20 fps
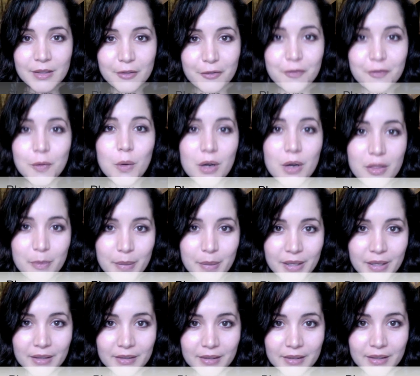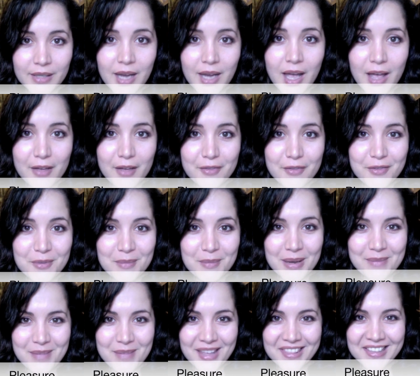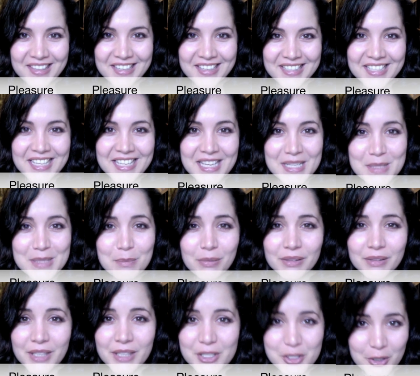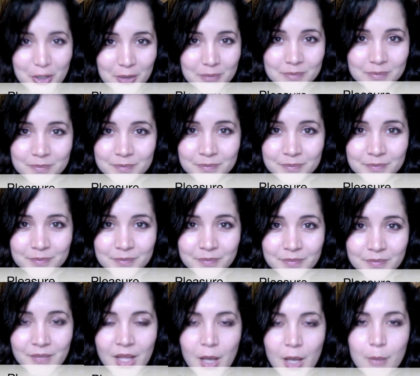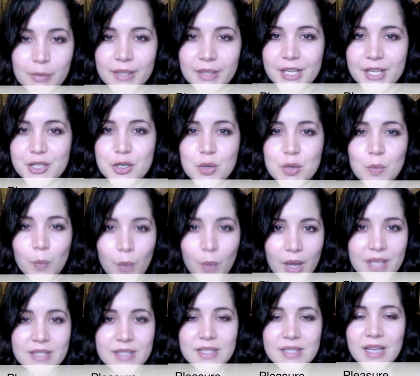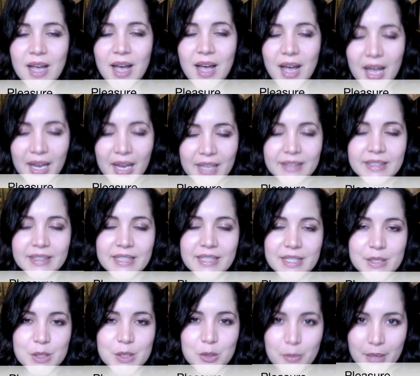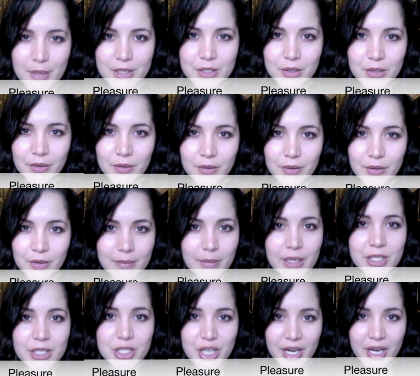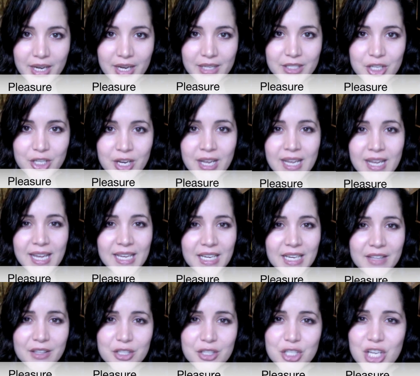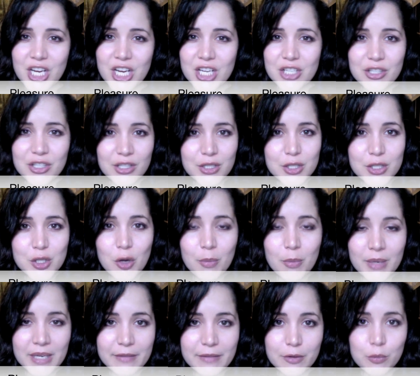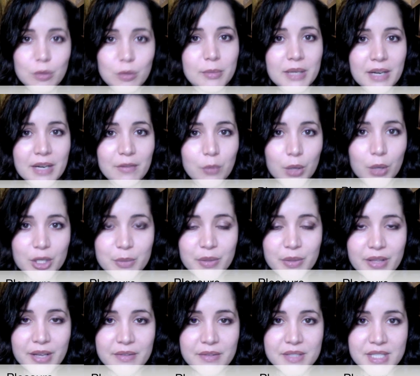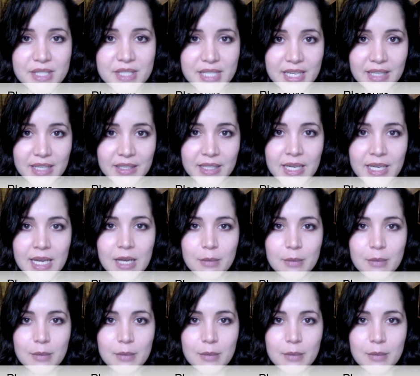The fourth pillar of my method is pleasure. Pleasure was highly instrumental in my change and in the change that so many of the women I've worked with have seen.